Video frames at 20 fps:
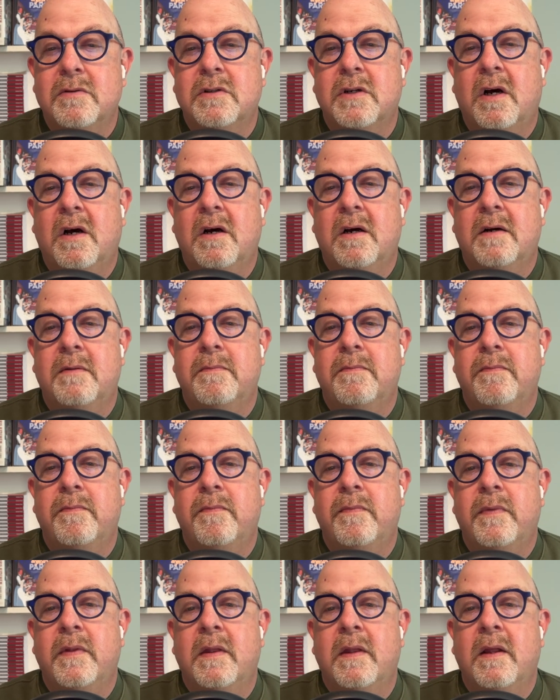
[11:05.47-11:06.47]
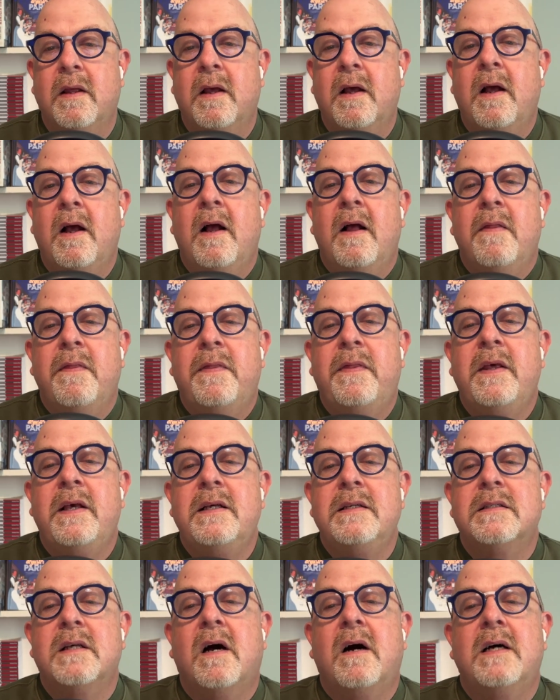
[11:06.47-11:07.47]
time.
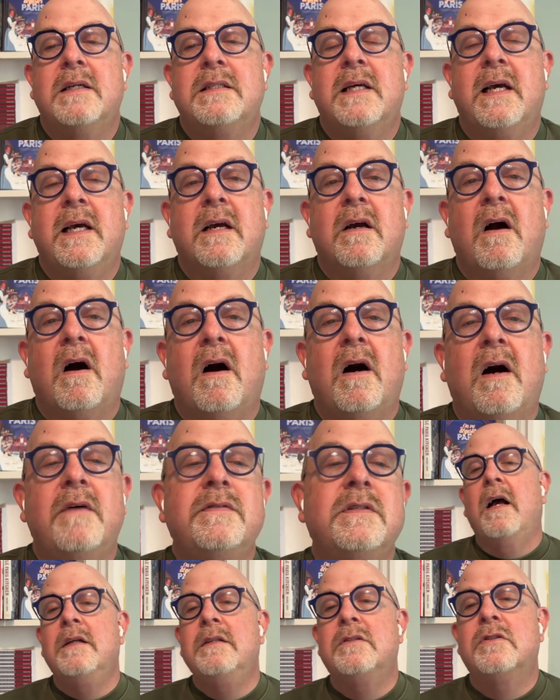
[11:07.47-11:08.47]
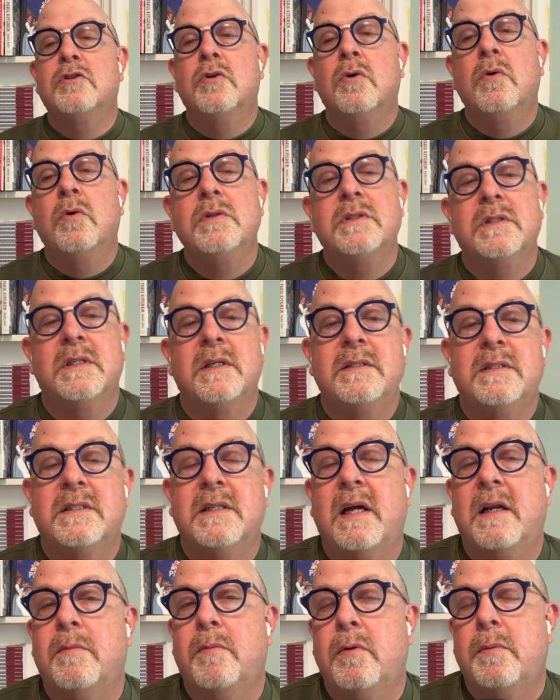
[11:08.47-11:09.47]
These high-tech hives ensure
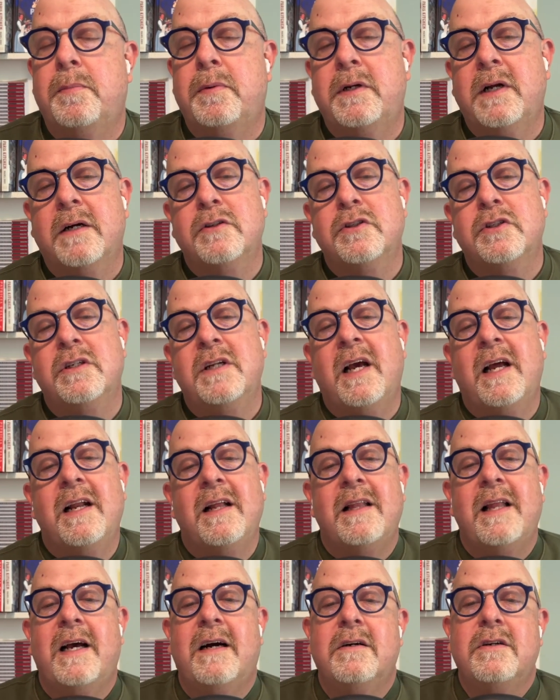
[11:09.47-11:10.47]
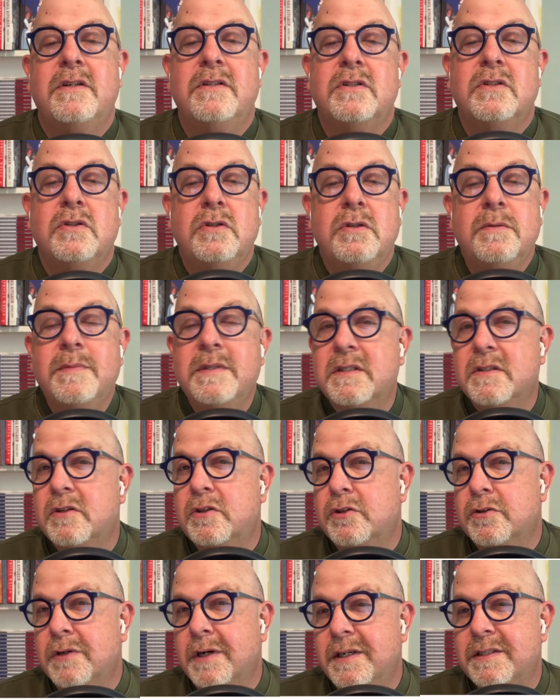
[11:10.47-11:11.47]
sustainable production and allow consumers to
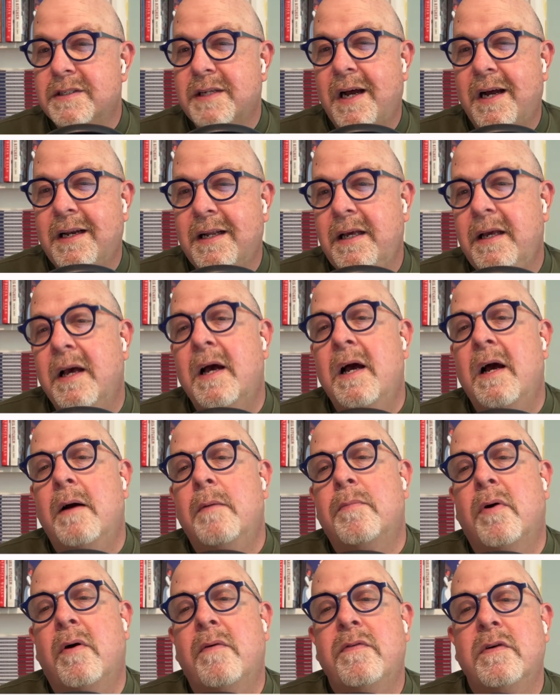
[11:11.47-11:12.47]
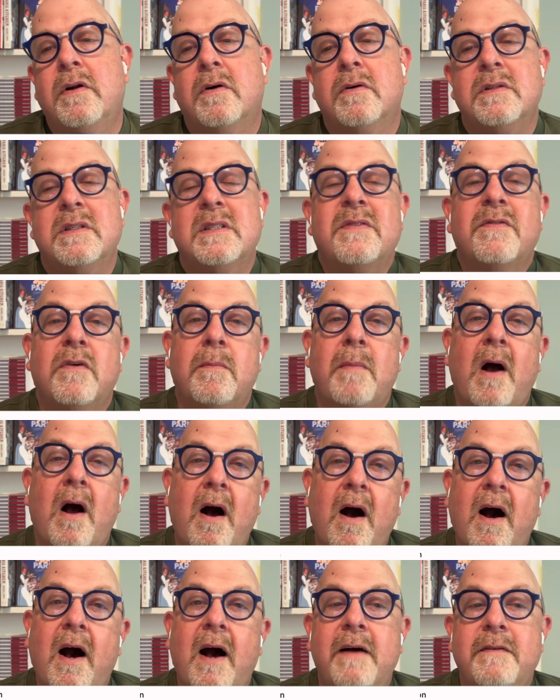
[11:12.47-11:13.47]
trace honey provenance from
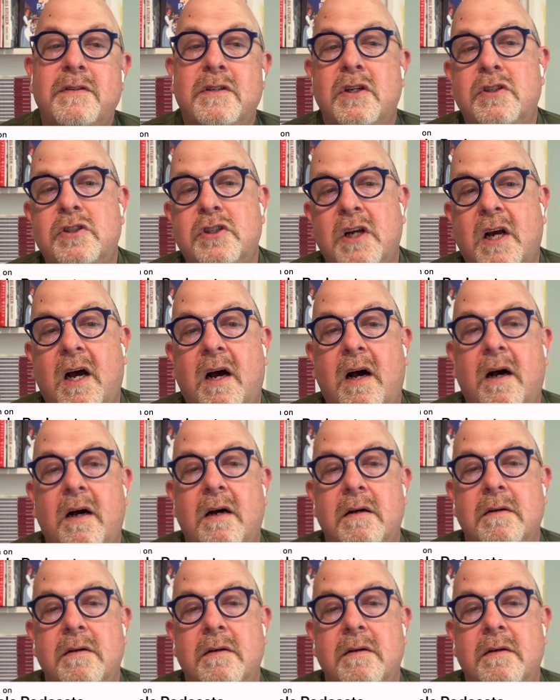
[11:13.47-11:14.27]
hive to jar.